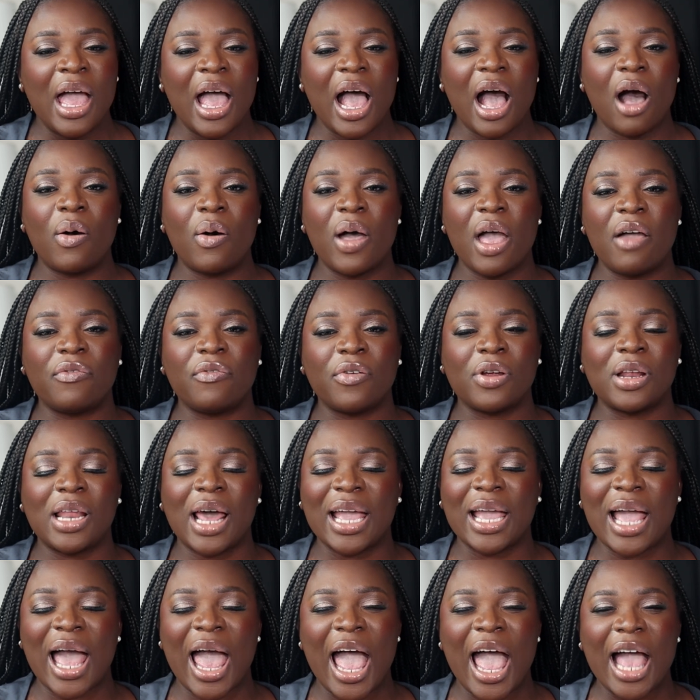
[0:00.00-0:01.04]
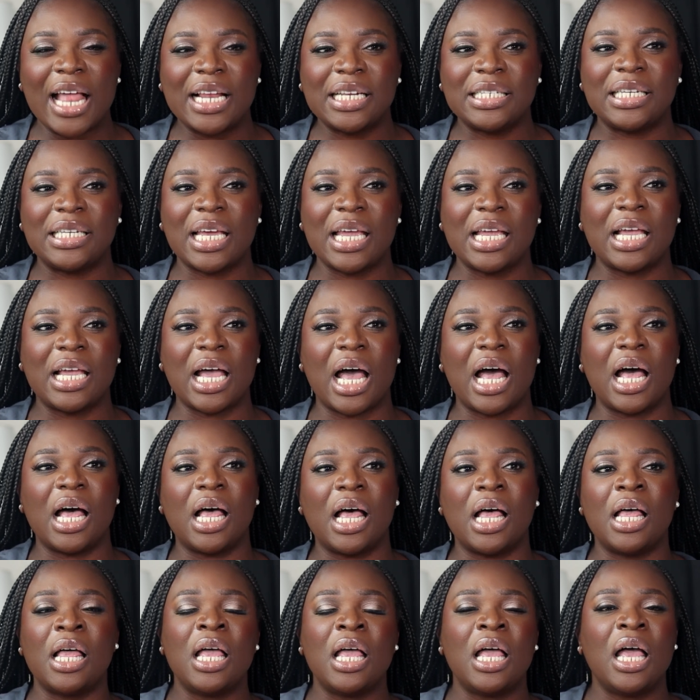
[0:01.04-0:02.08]
However, like I had to take
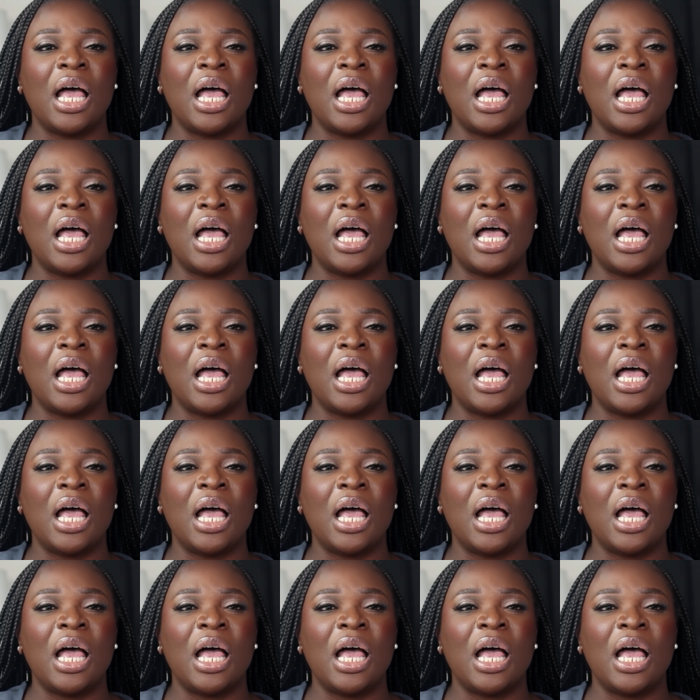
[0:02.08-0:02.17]
a